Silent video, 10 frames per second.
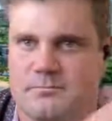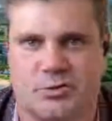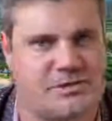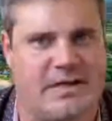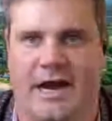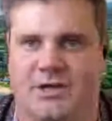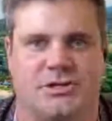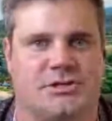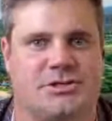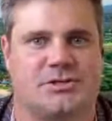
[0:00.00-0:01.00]

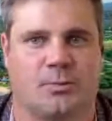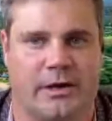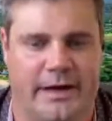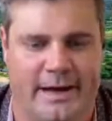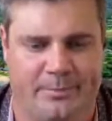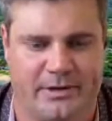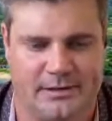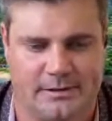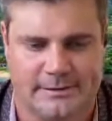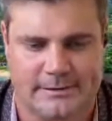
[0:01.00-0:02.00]
transactions just weren't
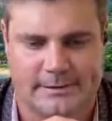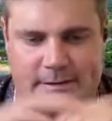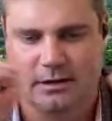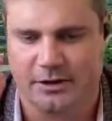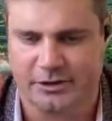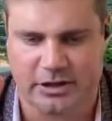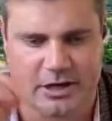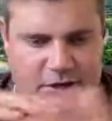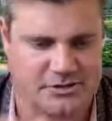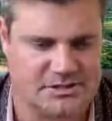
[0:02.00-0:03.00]
happening. On the
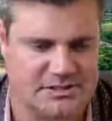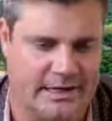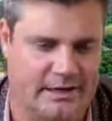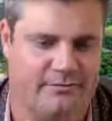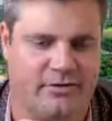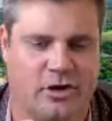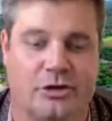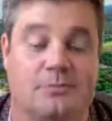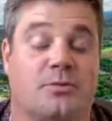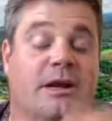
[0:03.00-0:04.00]
condo side,
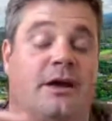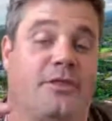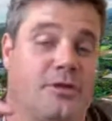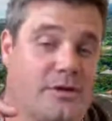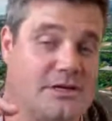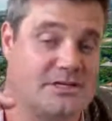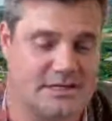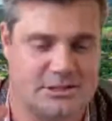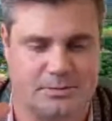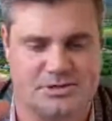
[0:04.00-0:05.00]
volumes were down
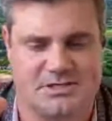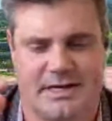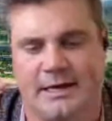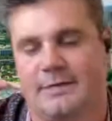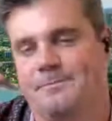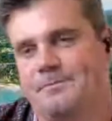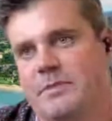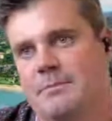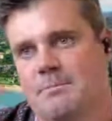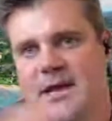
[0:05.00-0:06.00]
36%.
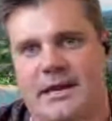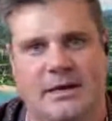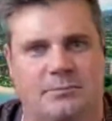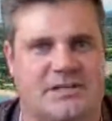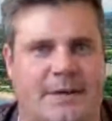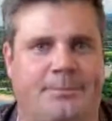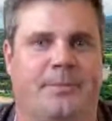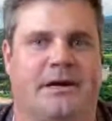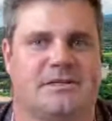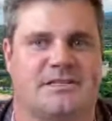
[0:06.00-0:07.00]
Median was up
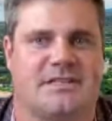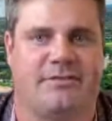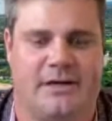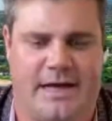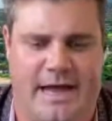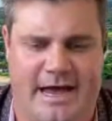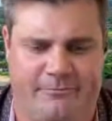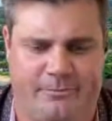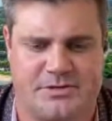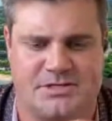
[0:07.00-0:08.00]
about
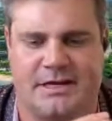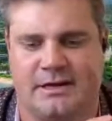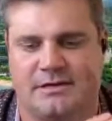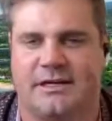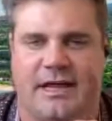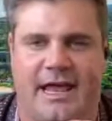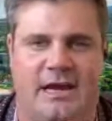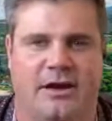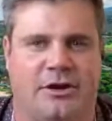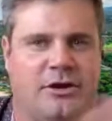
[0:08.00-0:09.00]
7.5% to
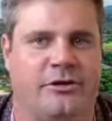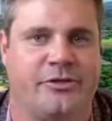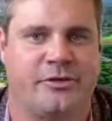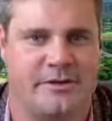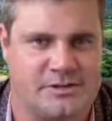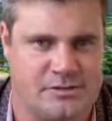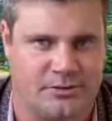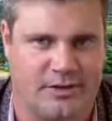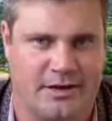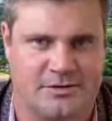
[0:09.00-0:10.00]

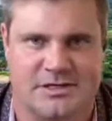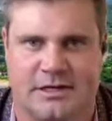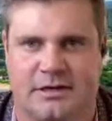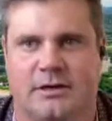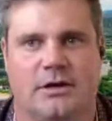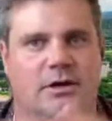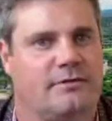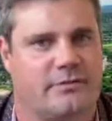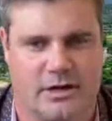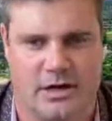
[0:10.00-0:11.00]
832,000
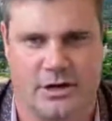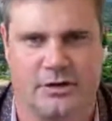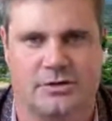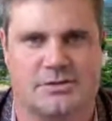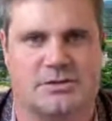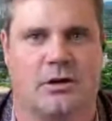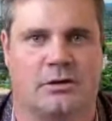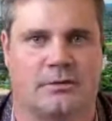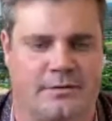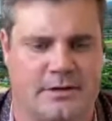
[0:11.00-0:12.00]
for condos
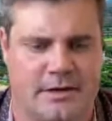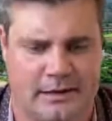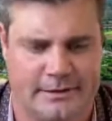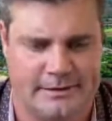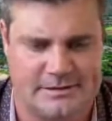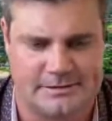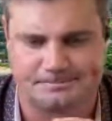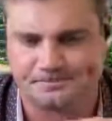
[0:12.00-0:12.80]
all around the island.